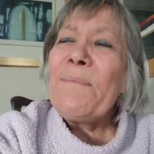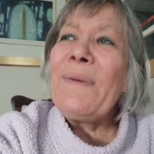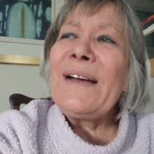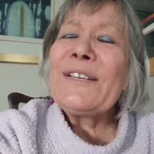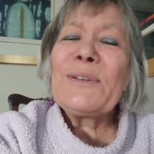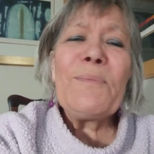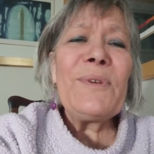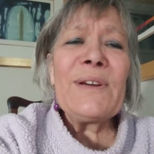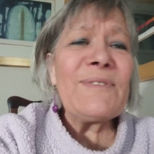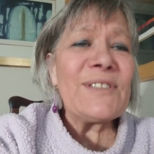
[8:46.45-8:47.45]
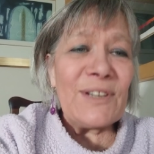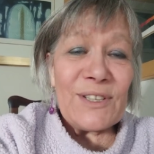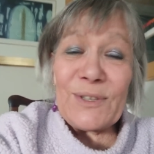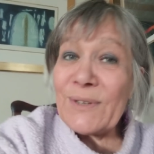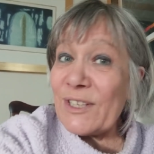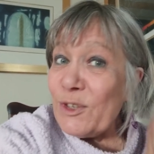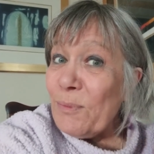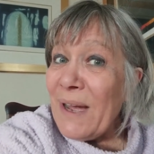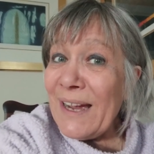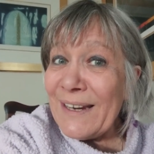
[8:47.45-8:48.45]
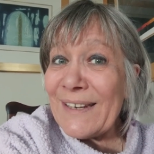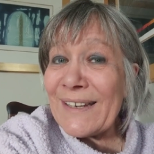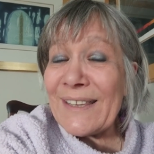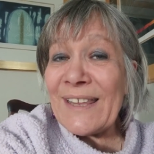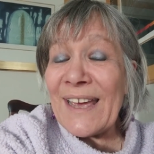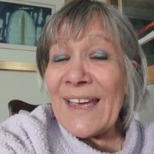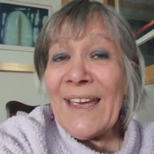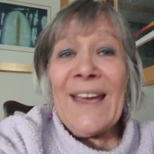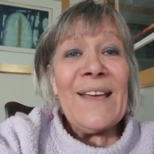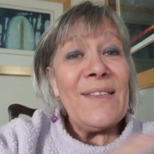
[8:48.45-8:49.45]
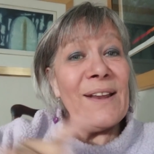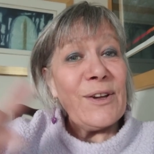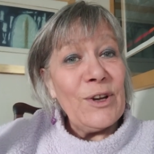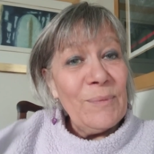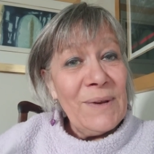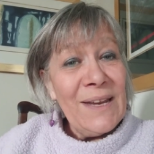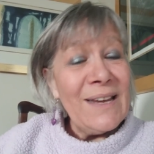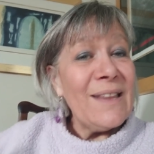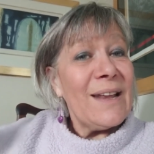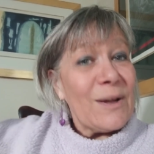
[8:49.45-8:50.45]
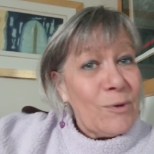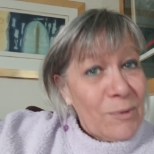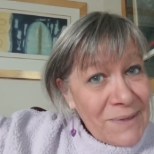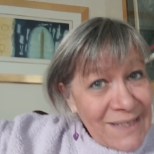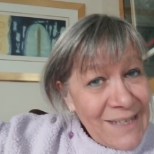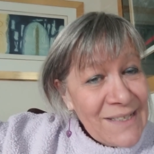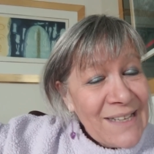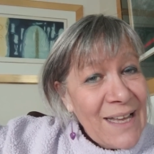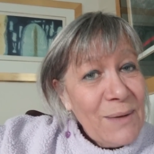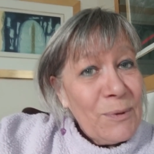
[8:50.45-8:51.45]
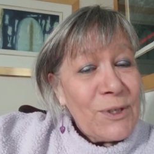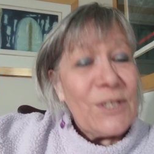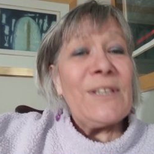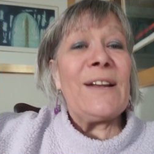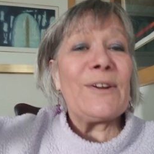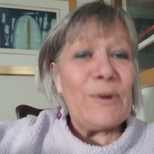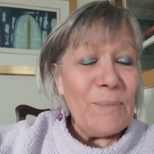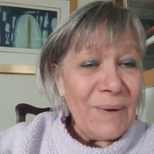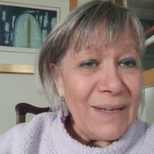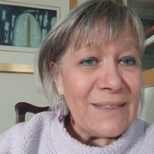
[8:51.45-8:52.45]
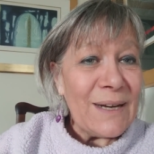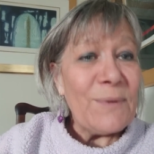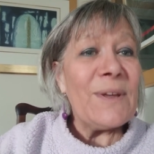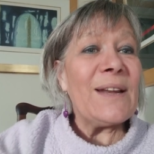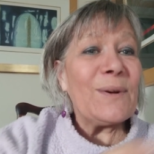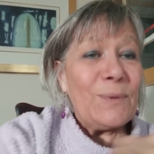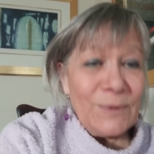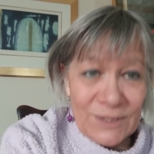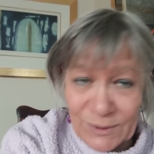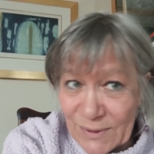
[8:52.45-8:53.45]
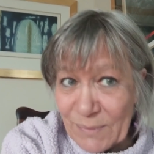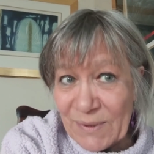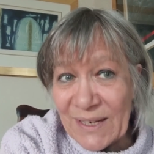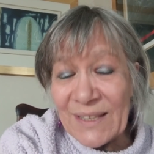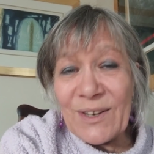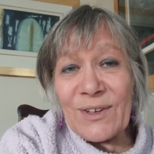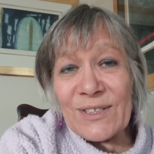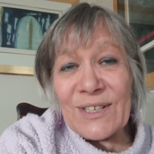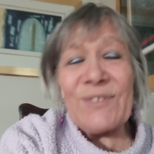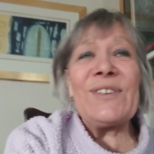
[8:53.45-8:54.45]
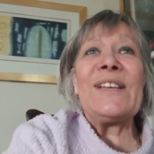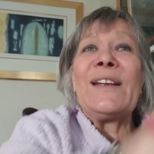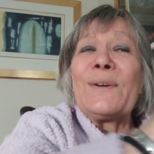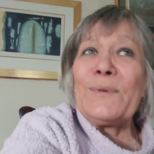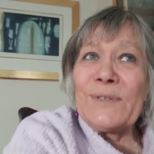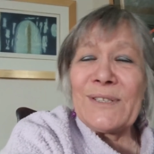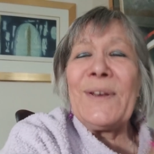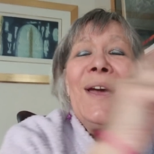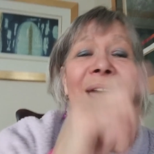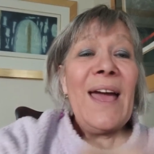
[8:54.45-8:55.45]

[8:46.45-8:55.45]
My something of solitude. I do my ironing in there, then I come in here, then I go upstairs and get the washing, then I come back down, then I go and do something in the conservatory, then I go into,